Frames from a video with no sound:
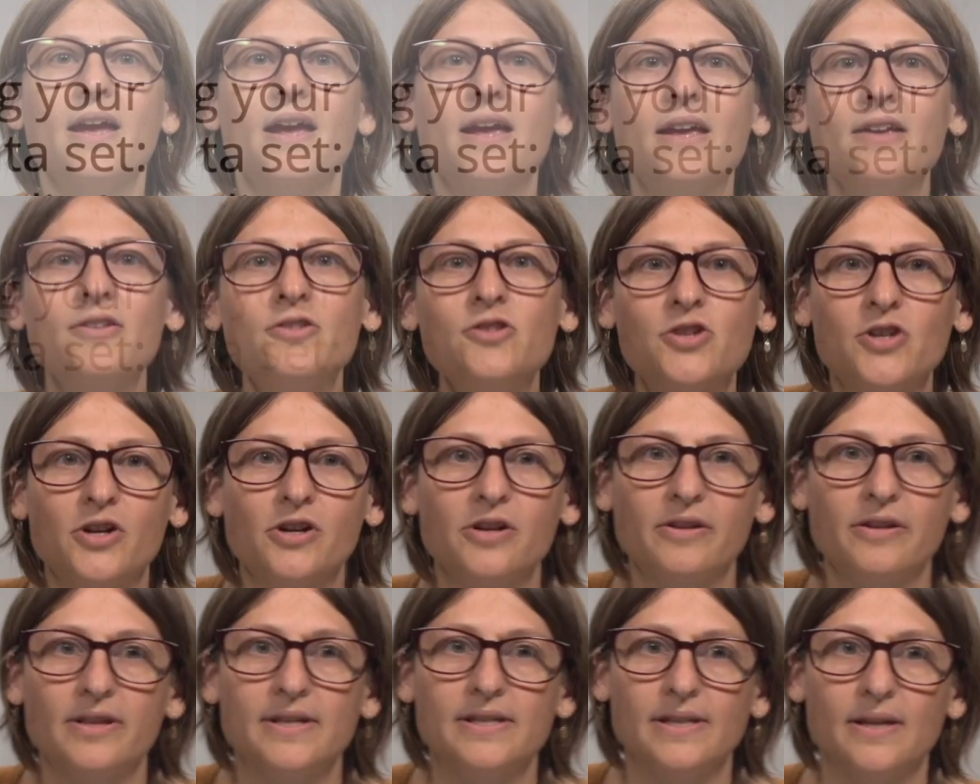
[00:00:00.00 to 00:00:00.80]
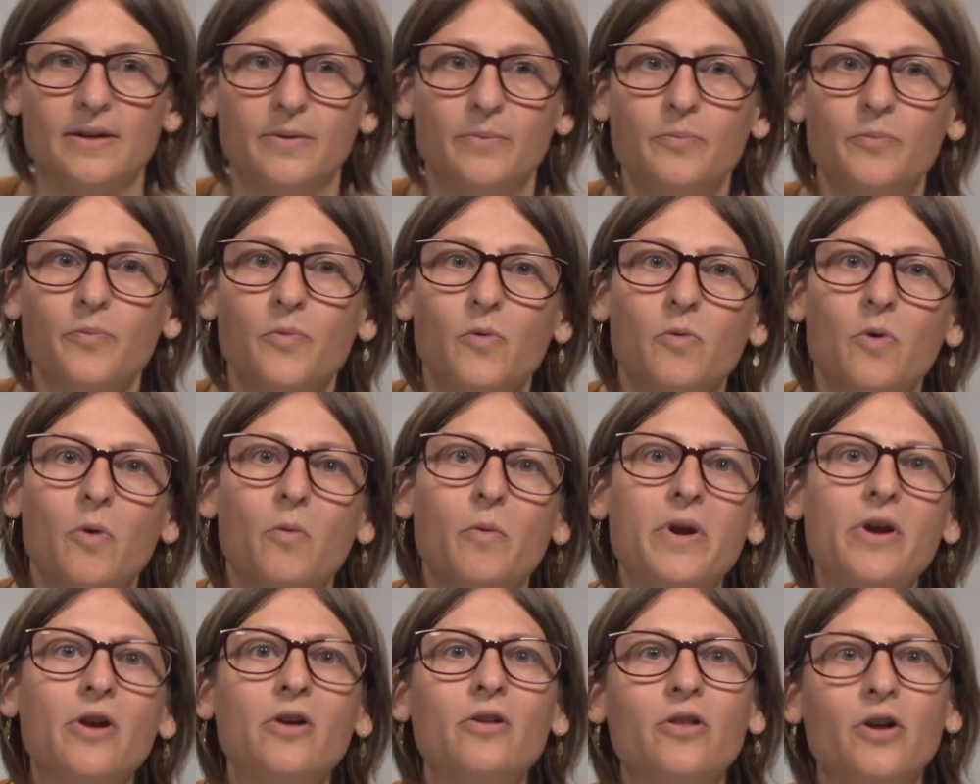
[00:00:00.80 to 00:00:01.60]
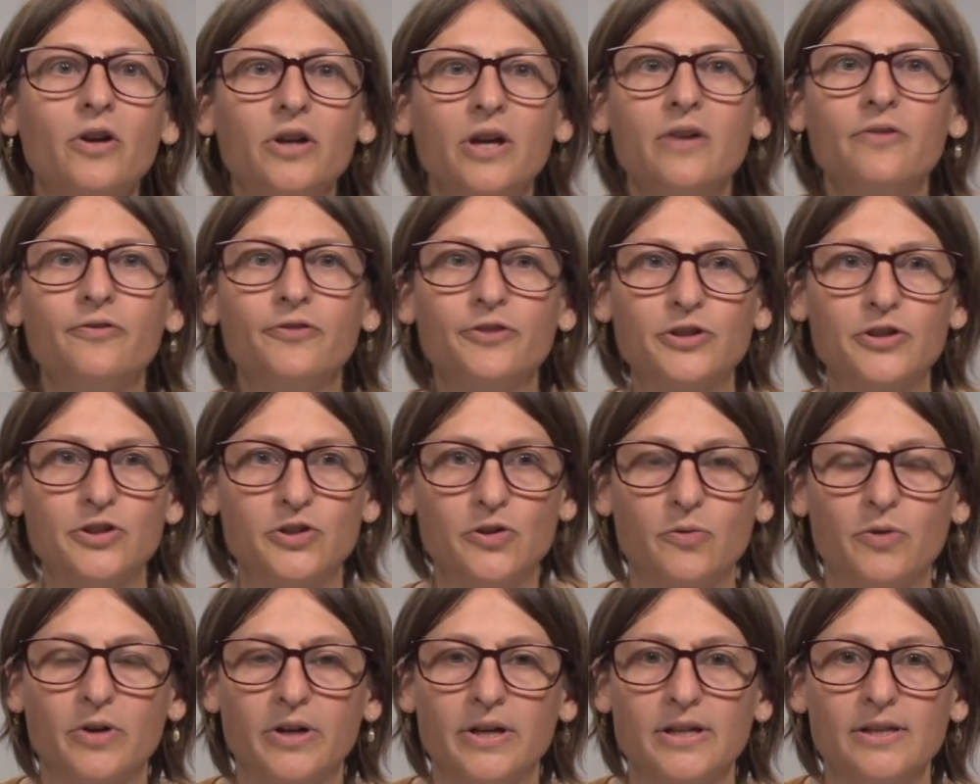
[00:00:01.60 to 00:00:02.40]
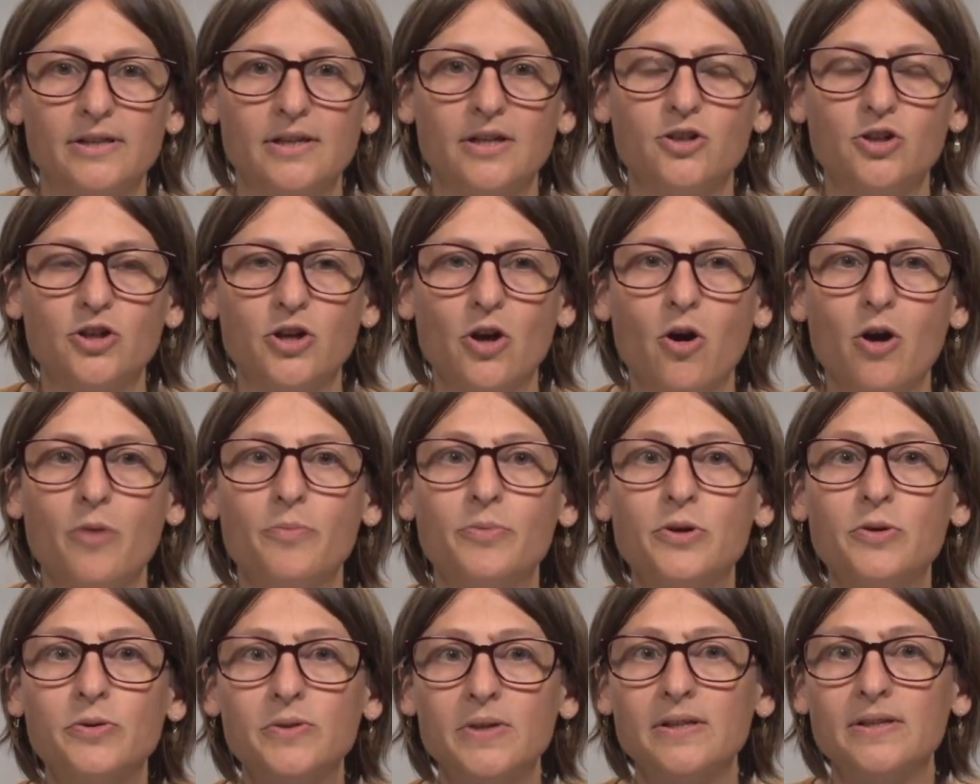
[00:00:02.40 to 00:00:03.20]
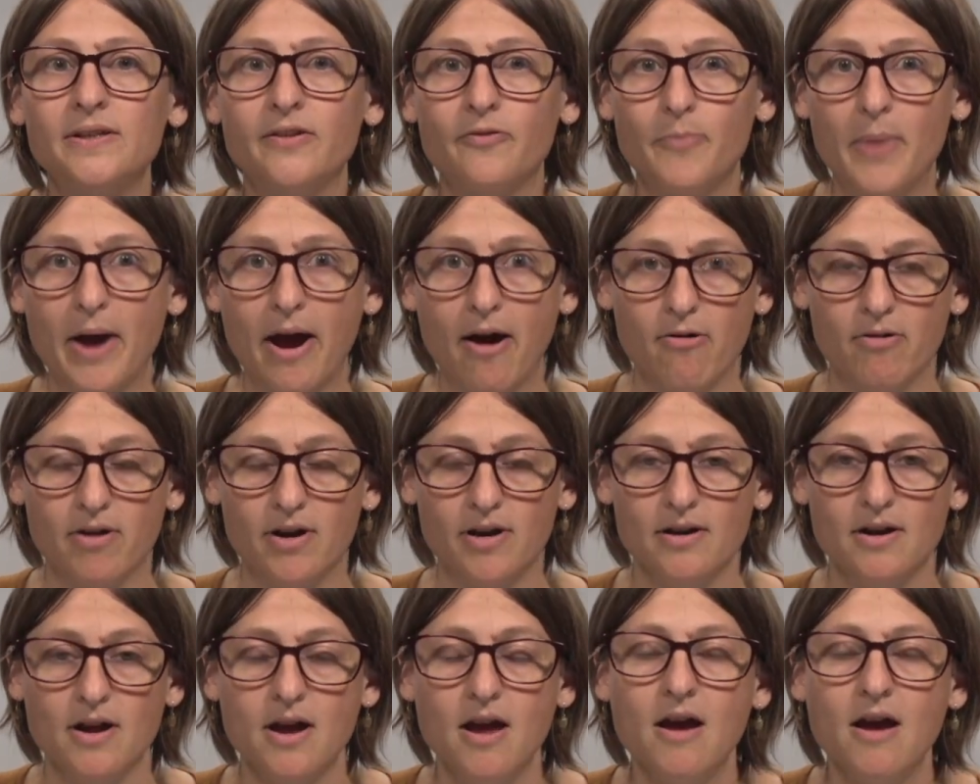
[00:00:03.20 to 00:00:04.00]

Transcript: In journalism, when we are looking for stories that show abuses of power,